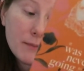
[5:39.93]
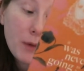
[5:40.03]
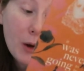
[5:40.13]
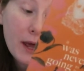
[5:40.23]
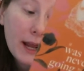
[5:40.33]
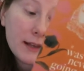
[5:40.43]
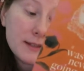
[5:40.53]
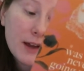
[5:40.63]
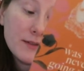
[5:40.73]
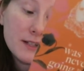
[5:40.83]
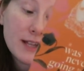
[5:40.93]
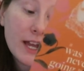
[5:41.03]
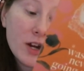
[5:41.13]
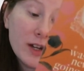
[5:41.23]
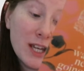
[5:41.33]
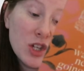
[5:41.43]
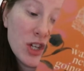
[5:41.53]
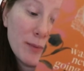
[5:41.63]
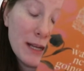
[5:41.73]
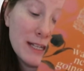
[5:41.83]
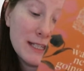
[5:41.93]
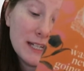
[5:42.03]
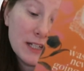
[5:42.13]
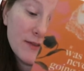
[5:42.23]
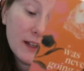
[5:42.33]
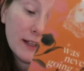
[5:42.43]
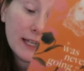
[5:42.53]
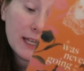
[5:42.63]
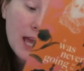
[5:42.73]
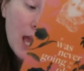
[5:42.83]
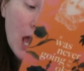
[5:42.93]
poetics of desire, kinship, and distinct failing.